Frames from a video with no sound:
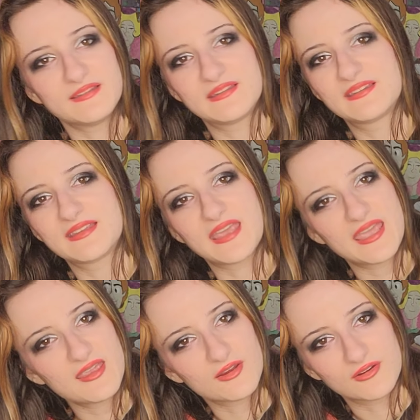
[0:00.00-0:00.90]

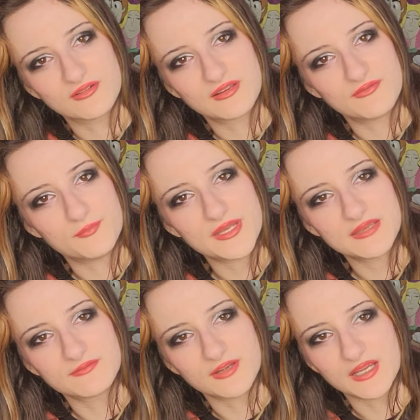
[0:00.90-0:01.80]
scared of
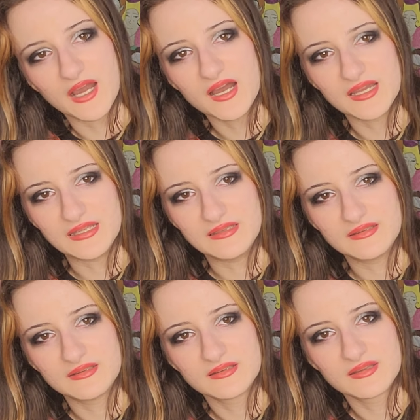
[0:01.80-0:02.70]
being forgotten.
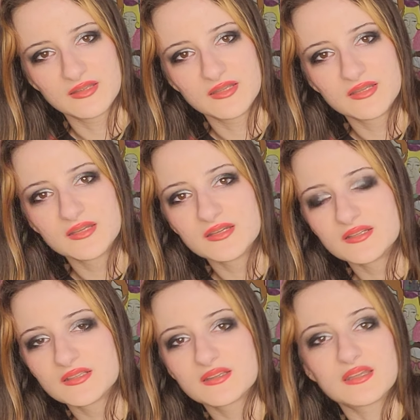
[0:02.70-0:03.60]

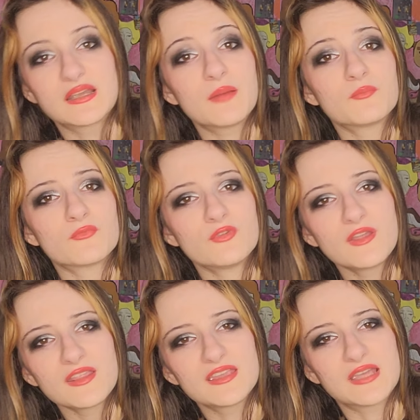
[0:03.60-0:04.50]
Like I'm
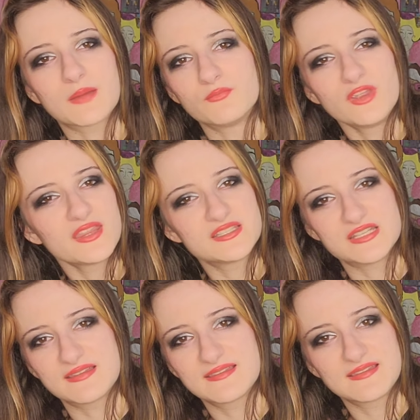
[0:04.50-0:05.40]
really
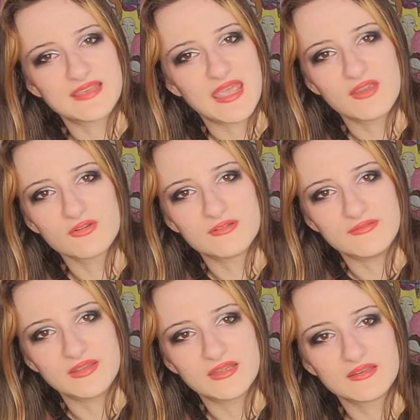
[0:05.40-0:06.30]
just scared
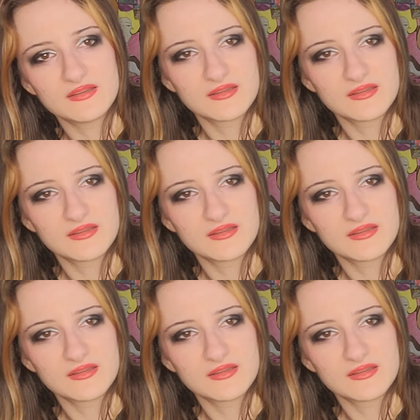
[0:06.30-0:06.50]
of it.